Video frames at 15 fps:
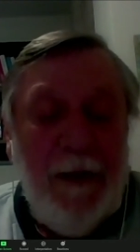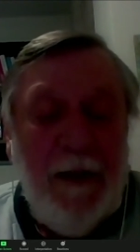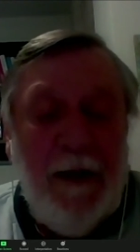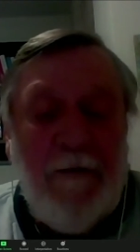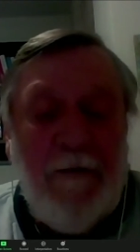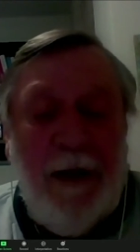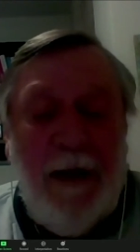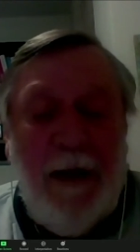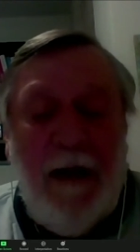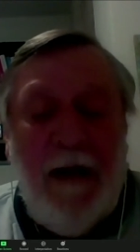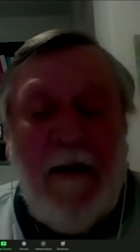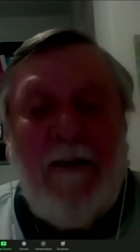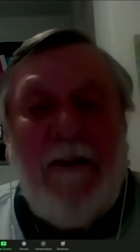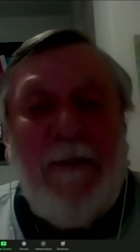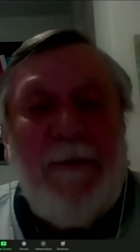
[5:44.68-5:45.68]
of,
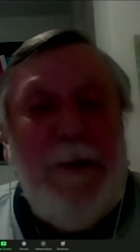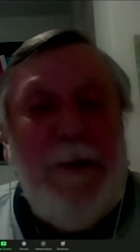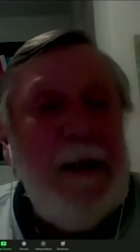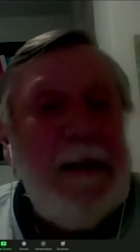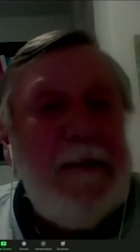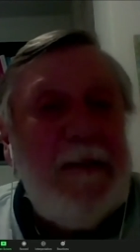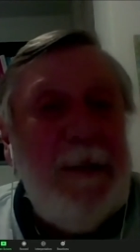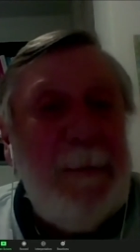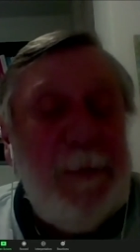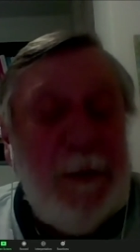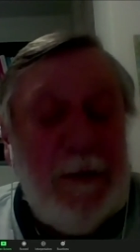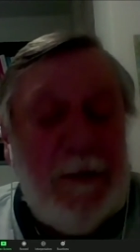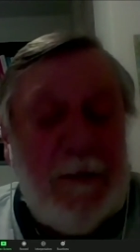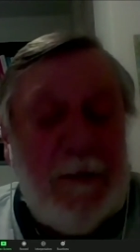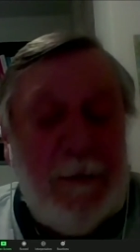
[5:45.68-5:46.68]
uh, to find
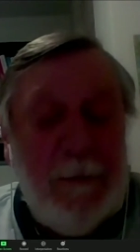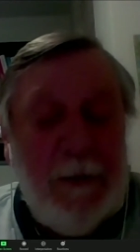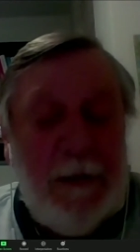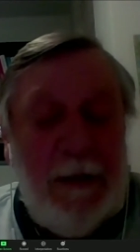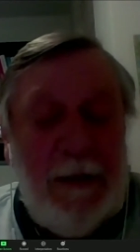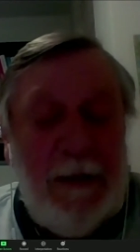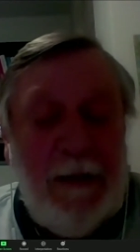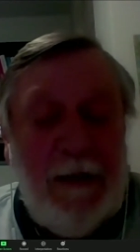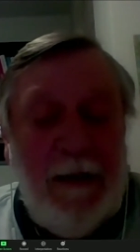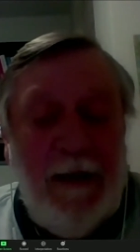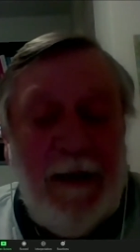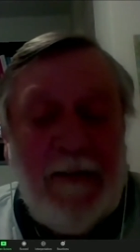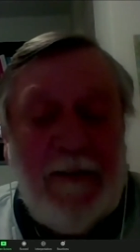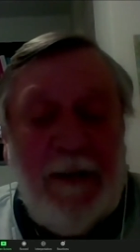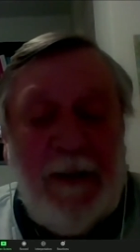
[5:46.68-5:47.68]
acceptance within
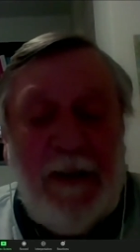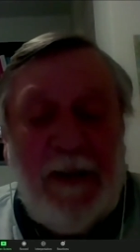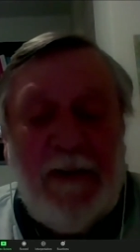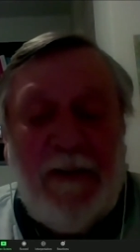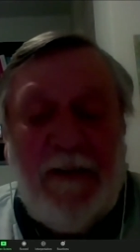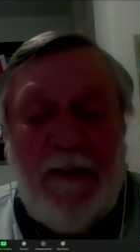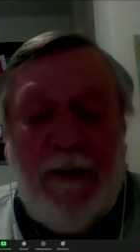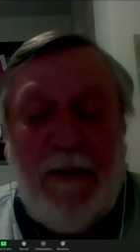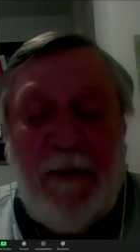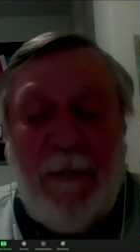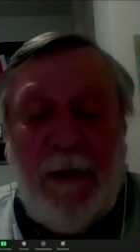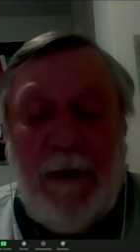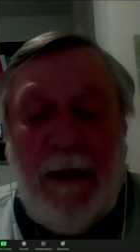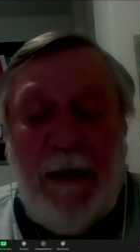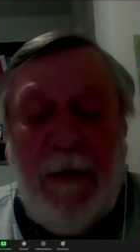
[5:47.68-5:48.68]
a social circle
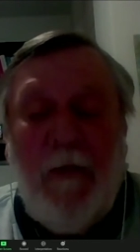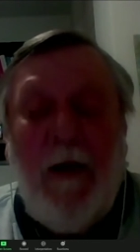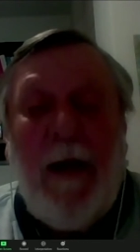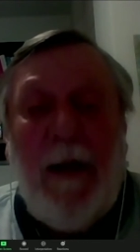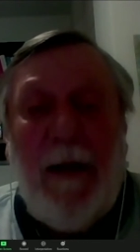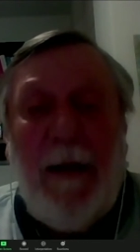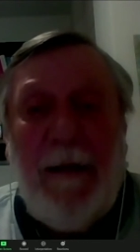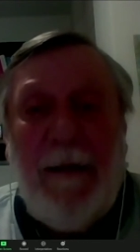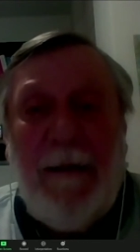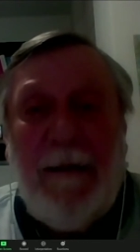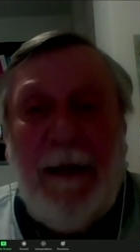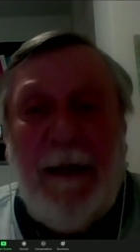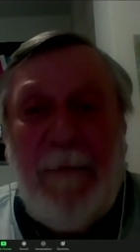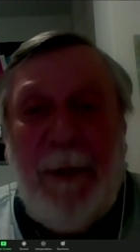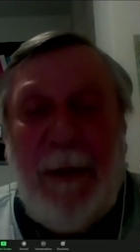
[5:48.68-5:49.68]
where, they, where
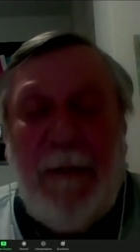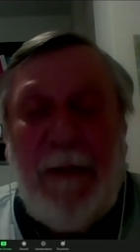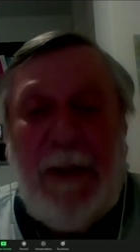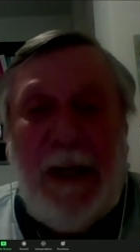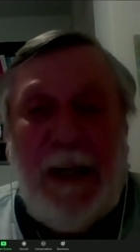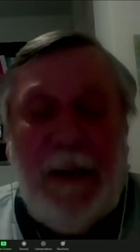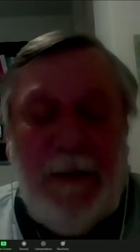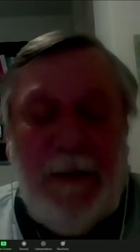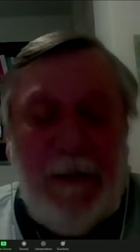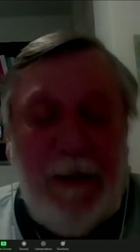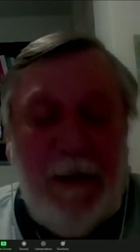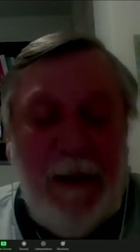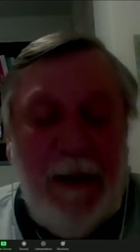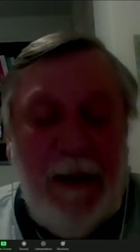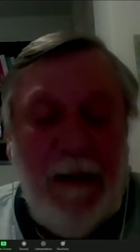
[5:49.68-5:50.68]
they've been rejected
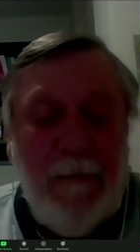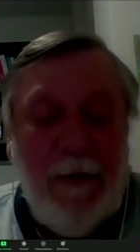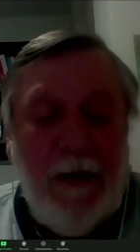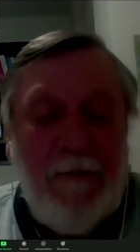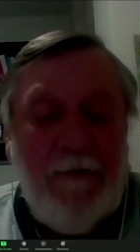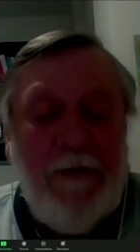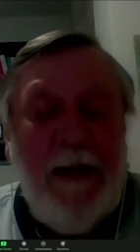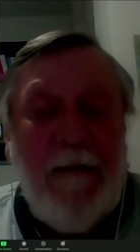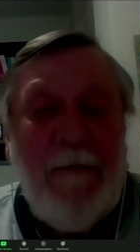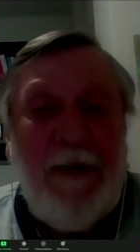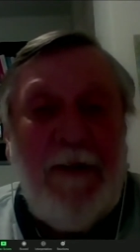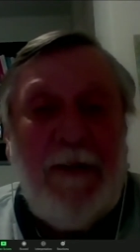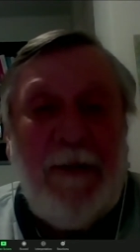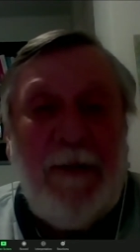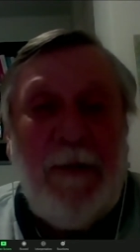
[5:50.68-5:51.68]
by family,
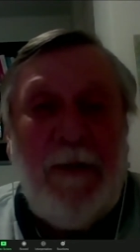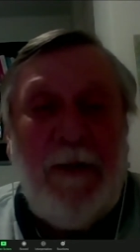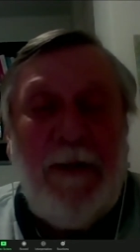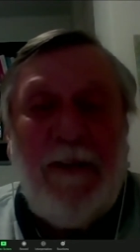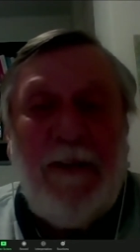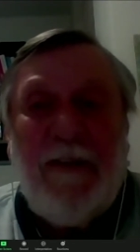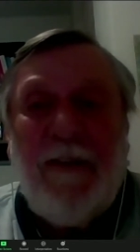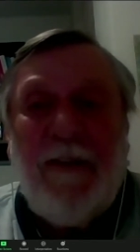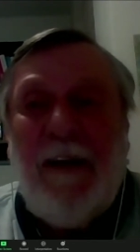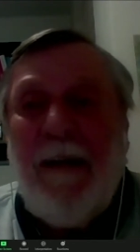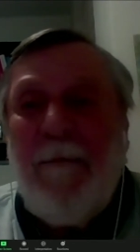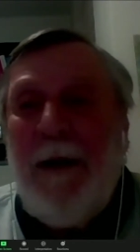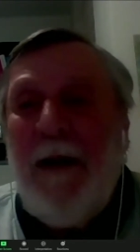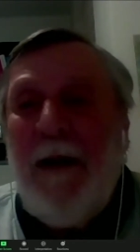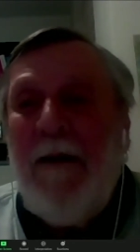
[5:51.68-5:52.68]
school, and society.
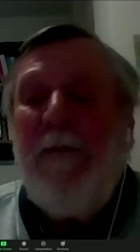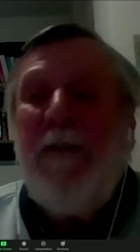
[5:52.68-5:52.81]
My own